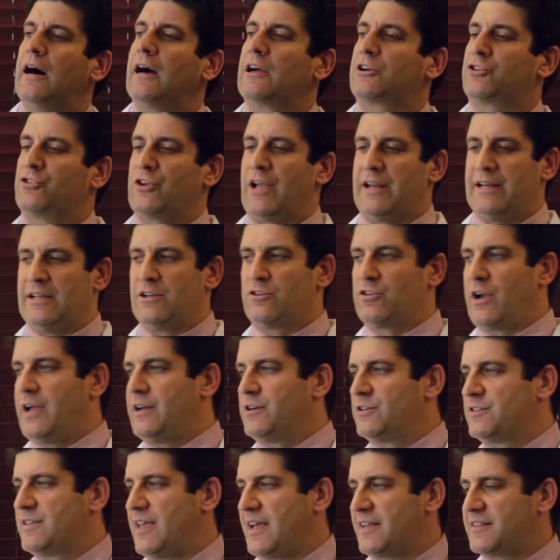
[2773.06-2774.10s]
creating
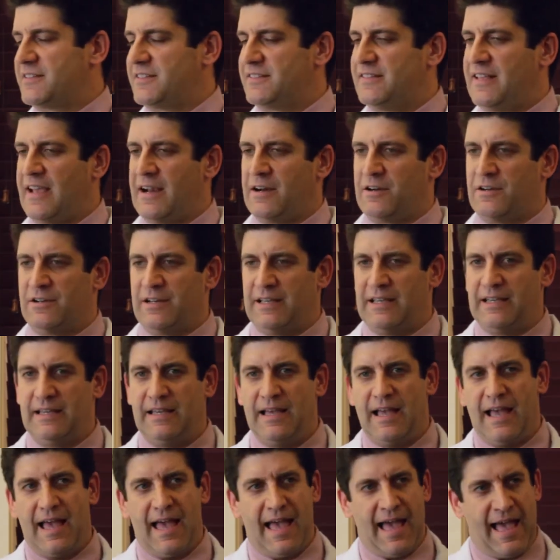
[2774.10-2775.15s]
greater dexterity
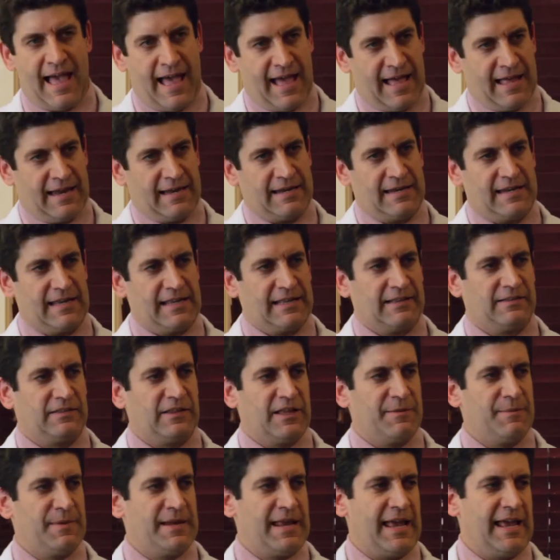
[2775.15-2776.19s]
and
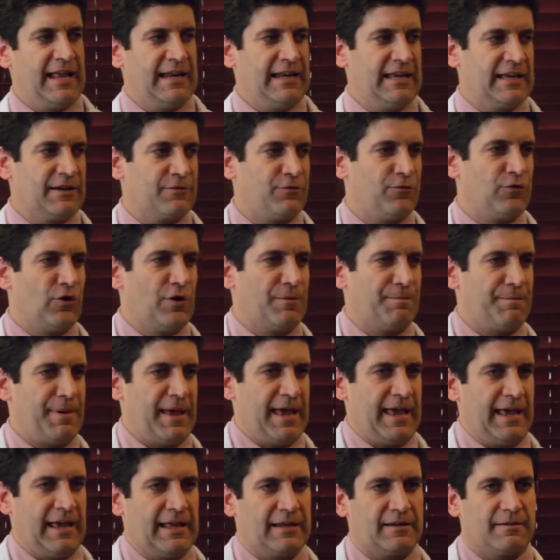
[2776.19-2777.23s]
eliminating foot
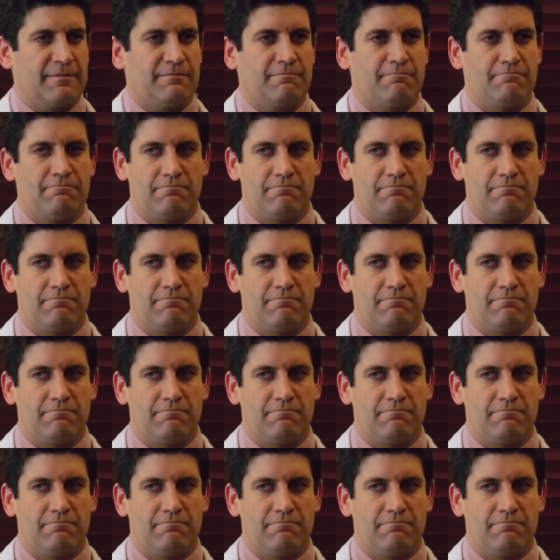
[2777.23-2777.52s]
pain,